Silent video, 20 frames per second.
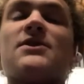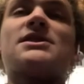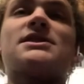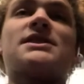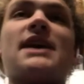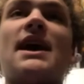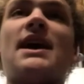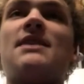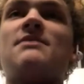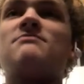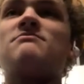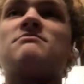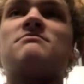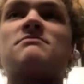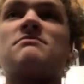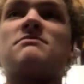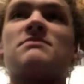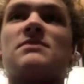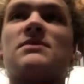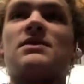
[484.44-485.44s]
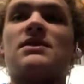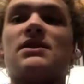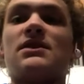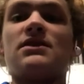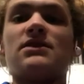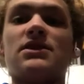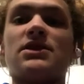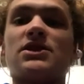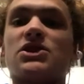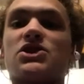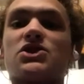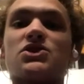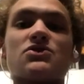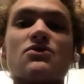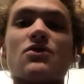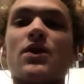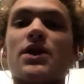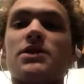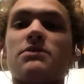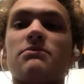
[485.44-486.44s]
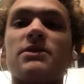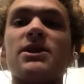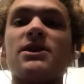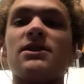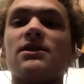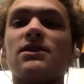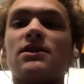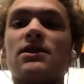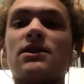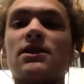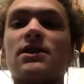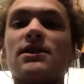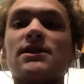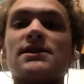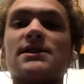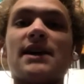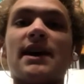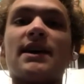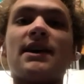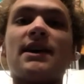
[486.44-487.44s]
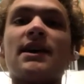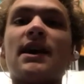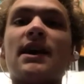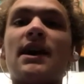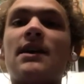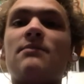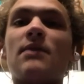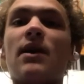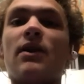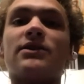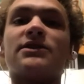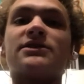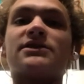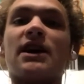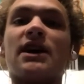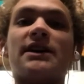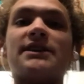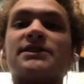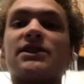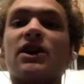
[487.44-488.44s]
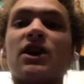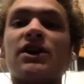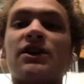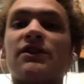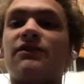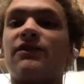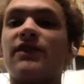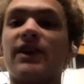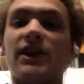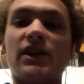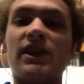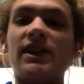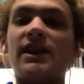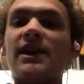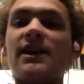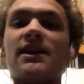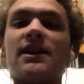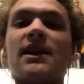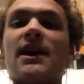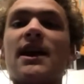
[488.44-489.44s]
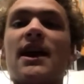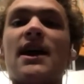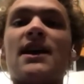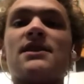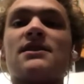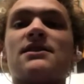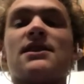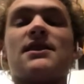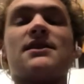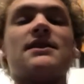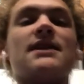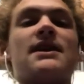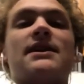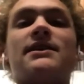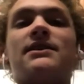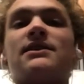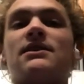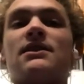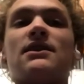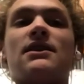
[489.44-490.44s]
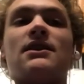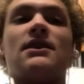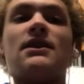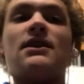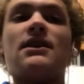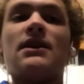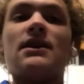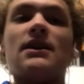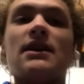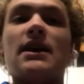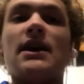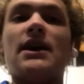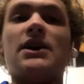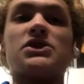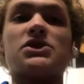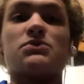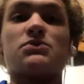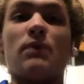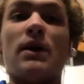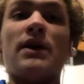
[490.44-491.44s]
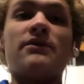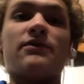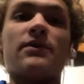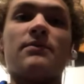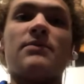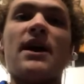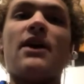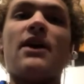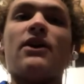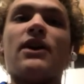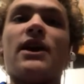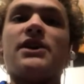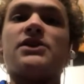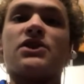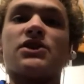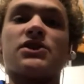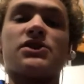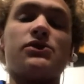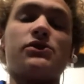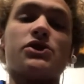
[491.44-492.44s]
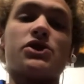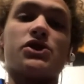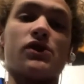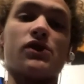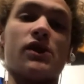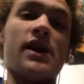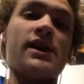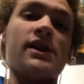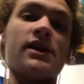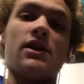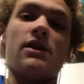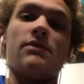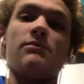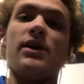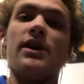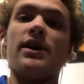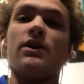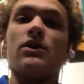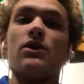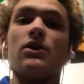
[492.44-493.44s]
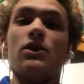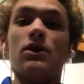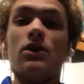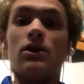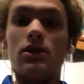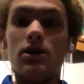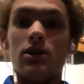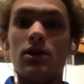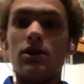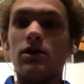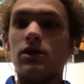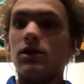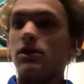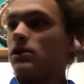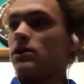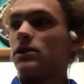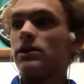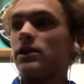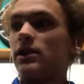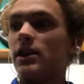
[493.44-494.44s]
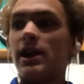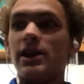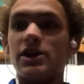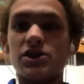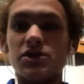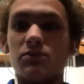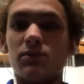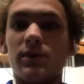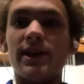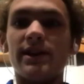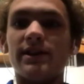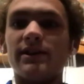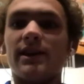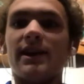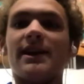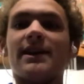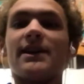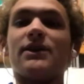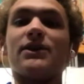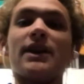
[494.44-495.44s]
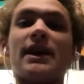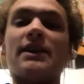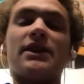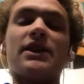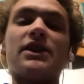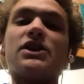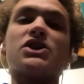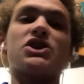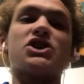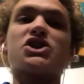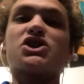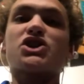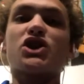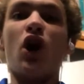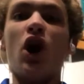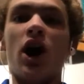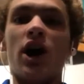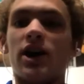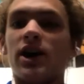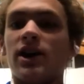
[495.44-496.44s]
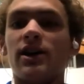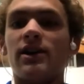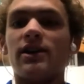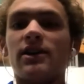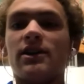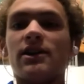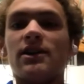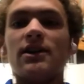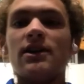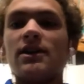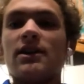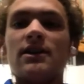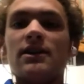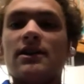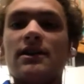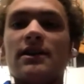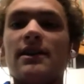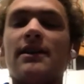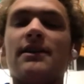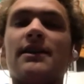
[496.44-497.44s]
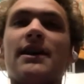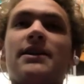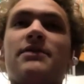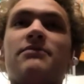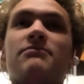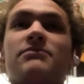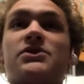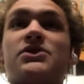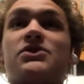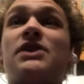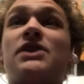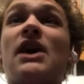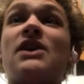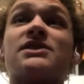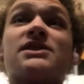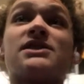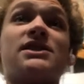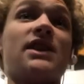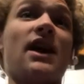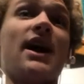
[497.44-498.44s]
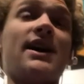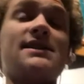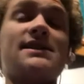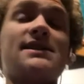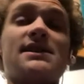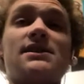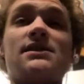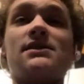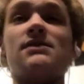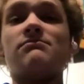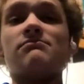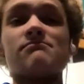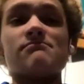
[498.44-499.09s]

game destroyed me. Second game, I started feeling it again, and then it just went from there. And I took two straight, and I'm like, did I just win? Like, it shock. And then 2019,